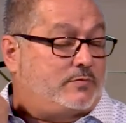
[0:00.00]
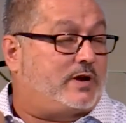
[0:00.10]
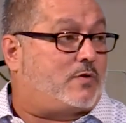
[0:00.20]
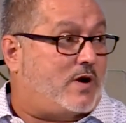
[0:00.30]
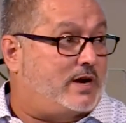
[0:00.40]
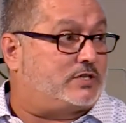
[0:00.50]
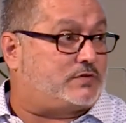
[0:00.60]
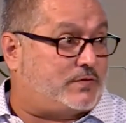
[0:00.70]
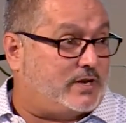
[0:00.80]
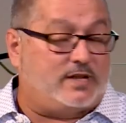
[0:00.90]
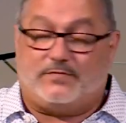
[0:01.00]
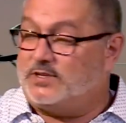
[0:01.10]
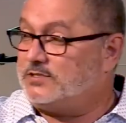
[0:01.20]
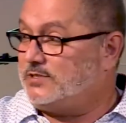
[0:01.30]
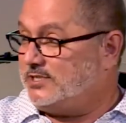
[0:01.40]
requires
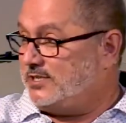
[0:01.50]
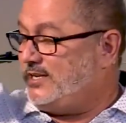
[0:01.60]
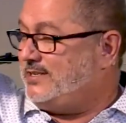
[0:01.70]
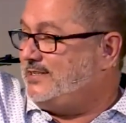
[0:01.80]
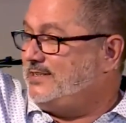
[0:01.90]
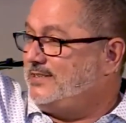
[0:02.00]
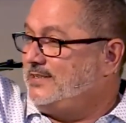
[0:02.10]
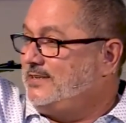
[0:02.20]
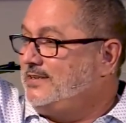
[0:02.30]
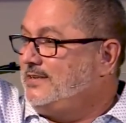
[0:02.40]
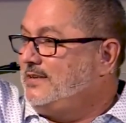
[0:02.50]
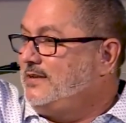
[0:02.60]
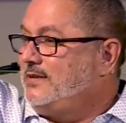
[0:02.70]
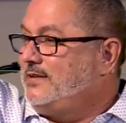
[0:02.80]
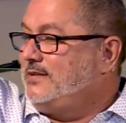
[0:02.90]
forgiveness, doesn't it?
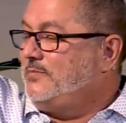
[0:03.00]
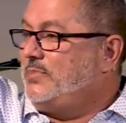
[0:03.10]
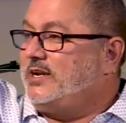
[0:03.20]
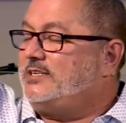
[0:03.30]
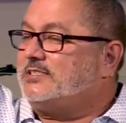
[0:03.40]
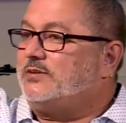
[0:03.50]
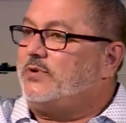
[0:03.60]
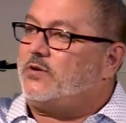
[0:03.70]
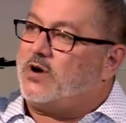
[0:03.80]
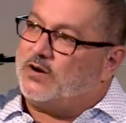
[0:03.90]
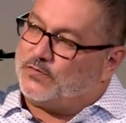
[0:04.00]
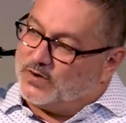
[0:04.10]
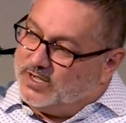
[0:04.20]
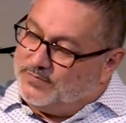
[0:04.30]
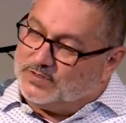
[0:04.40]
But it doesn't require
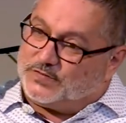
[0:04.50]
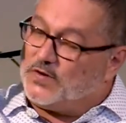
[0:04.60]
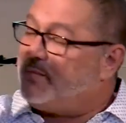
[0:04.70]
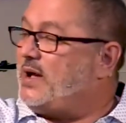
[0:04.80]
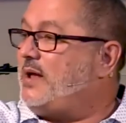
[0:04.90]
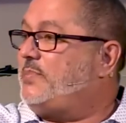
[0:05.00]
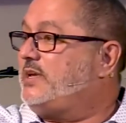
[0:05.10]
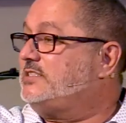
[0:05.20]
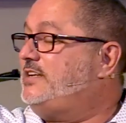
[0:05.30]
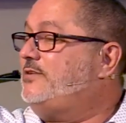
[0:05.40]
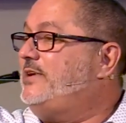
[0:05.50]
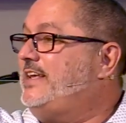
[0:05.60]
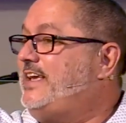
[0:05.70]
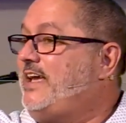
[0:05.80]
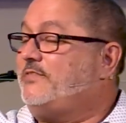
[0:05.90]
forgiveness from God because he
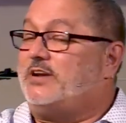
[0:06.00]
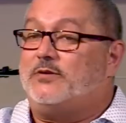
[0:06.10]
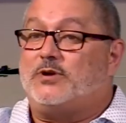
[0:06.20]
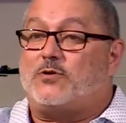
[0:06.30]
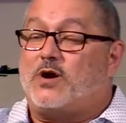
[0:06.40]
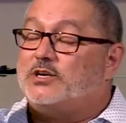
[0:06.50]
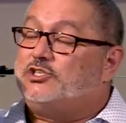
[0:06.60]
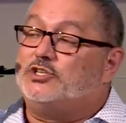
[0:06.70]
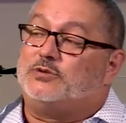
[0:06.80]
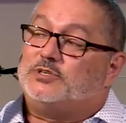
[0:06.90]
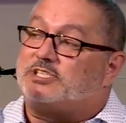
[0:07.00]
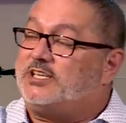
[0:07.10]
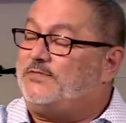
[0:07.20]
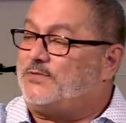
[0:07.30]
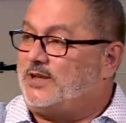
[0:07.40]
already gave it. It requires you to
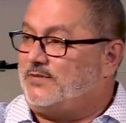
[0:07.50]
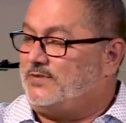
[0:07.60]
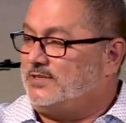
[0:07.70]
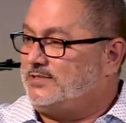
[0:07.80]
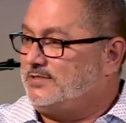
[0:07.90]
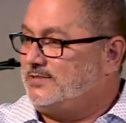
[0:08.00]
receive forgiveness.